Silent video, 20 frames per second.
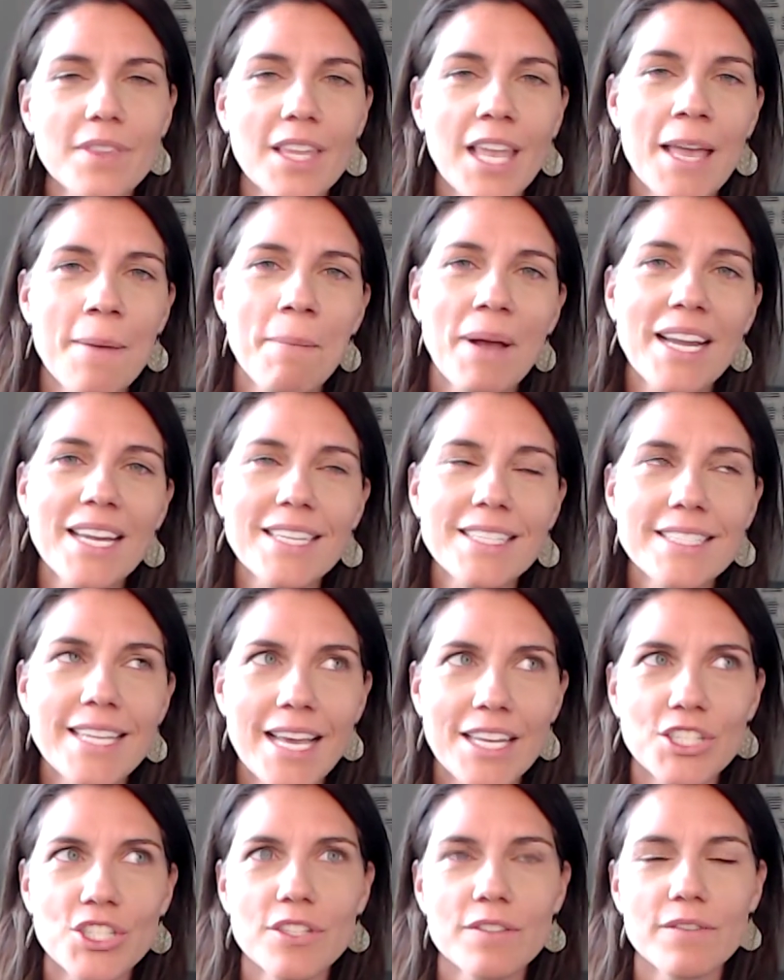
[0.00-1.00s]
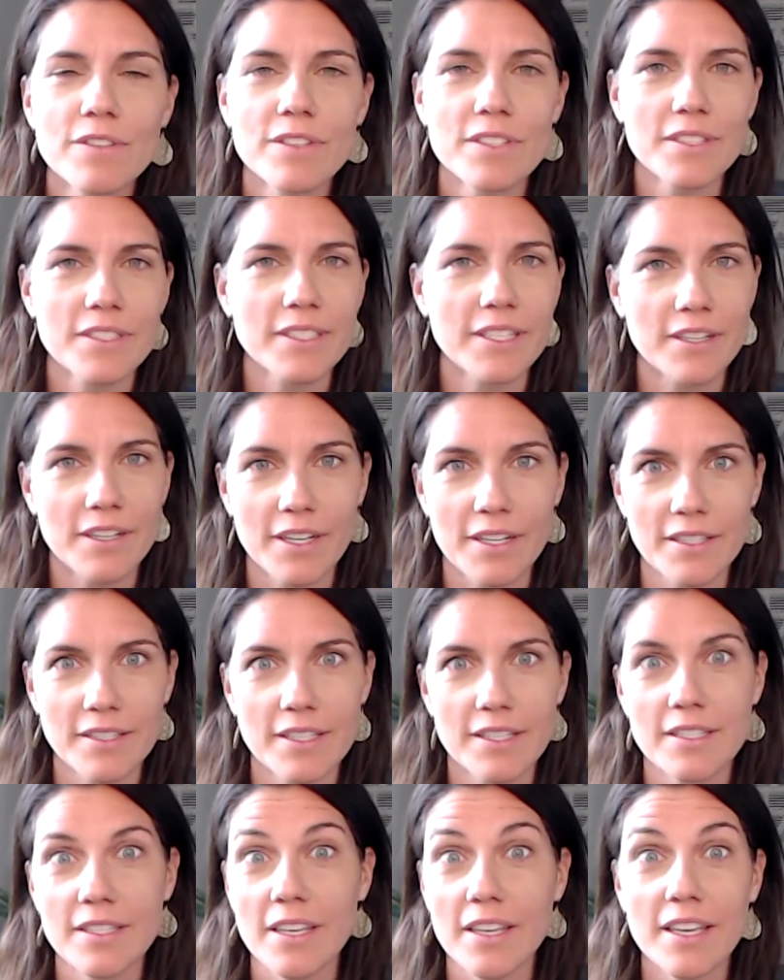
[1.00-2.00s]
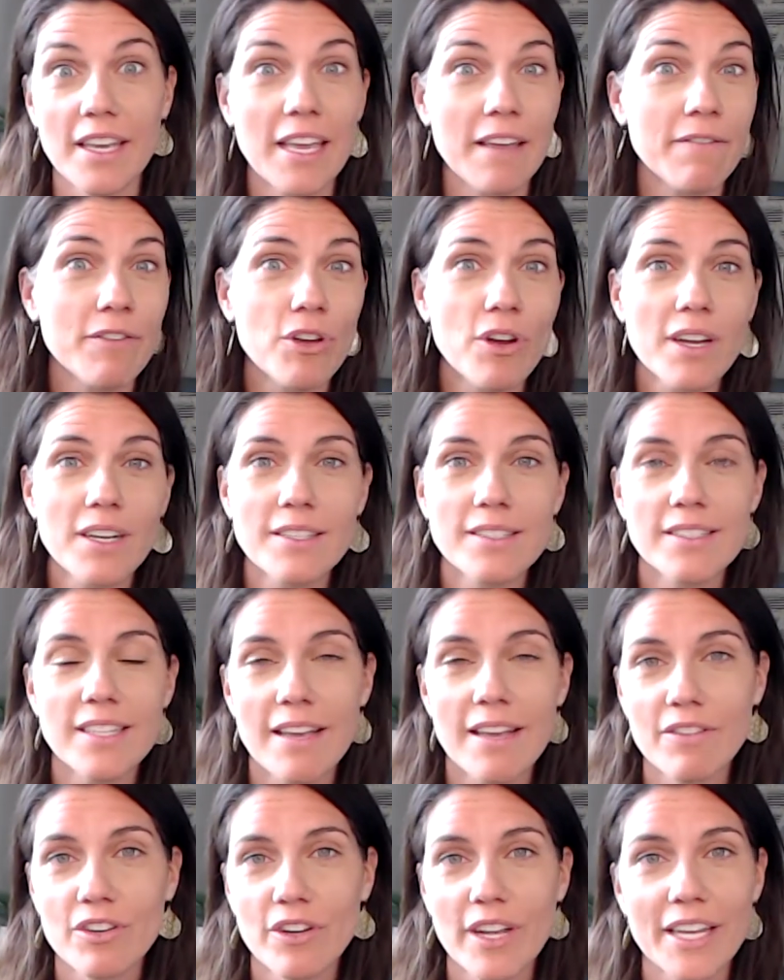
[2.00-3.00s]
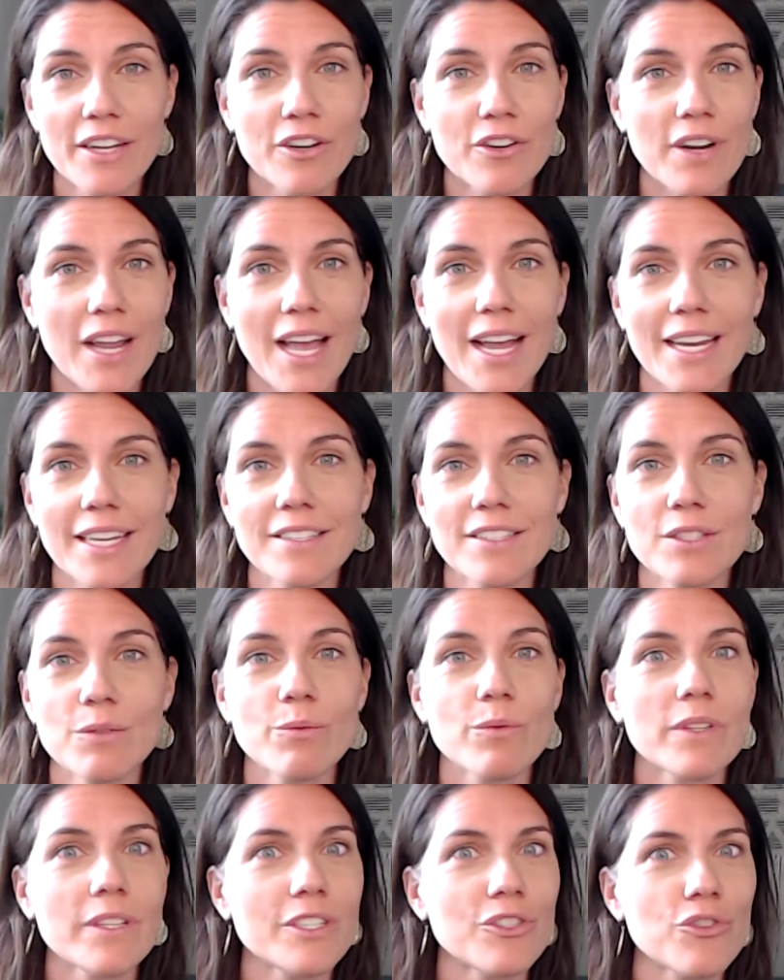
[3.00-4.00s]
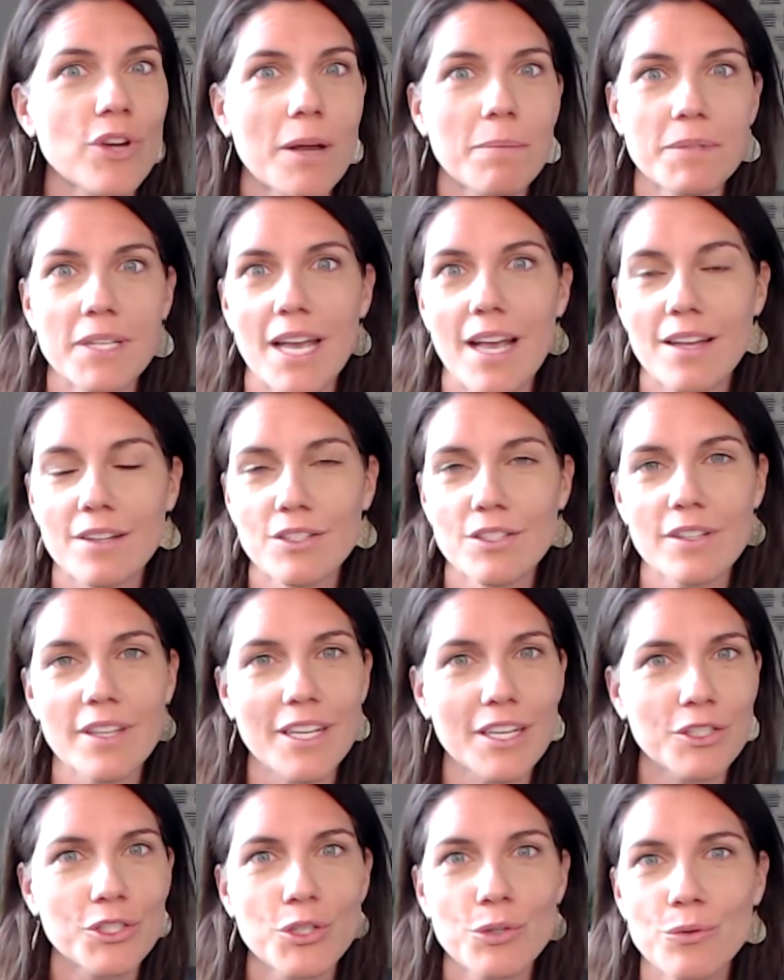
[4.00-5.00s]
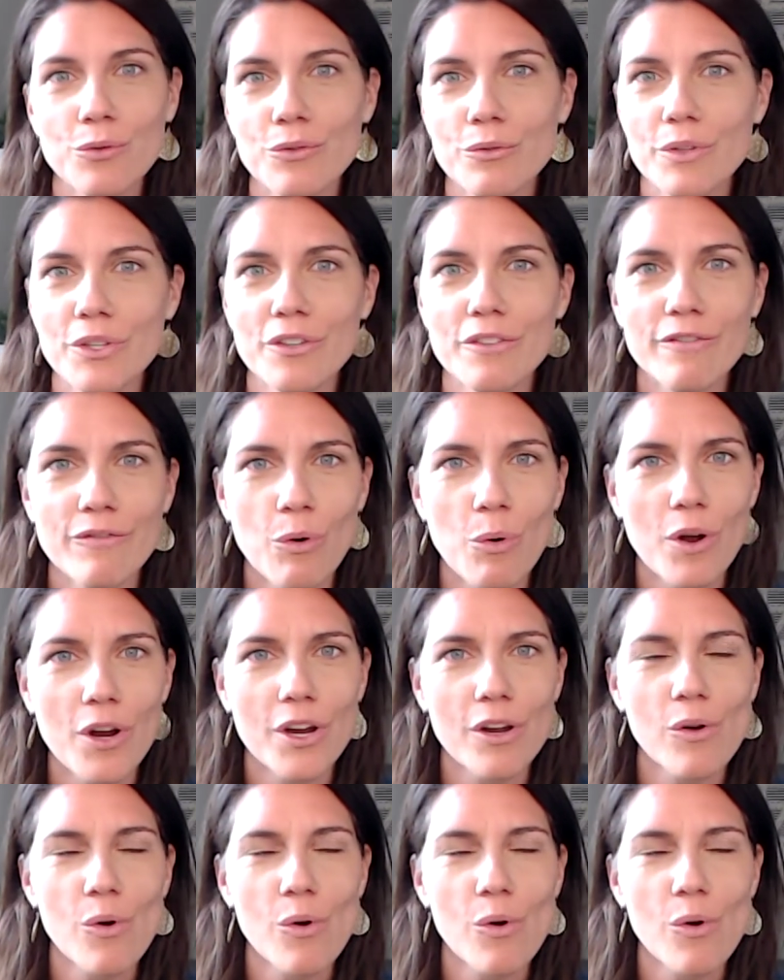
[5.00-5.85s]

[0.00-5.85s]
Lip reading: And my intention for this series is, like, if you're at a 7, 8, or 9, to really drop down to like a 2, 3, or 4.